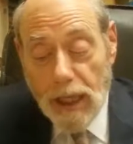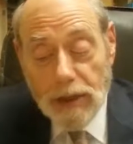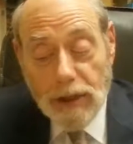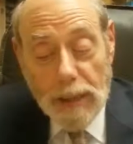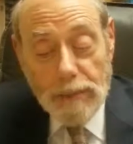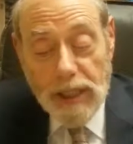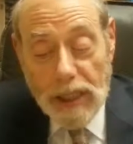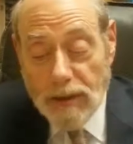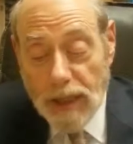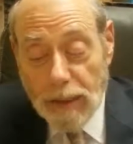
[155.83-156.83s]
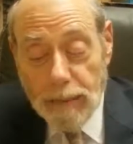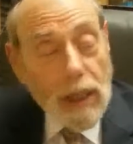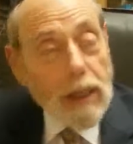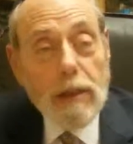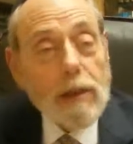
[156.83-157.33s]
Hashem says to him,
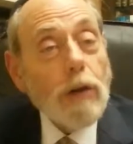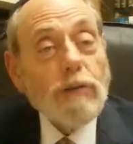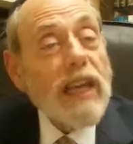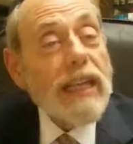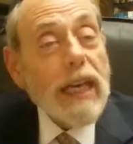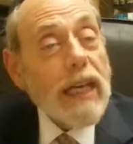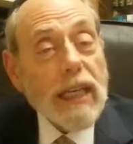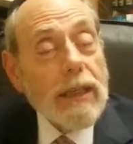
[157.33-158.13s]
Lo telech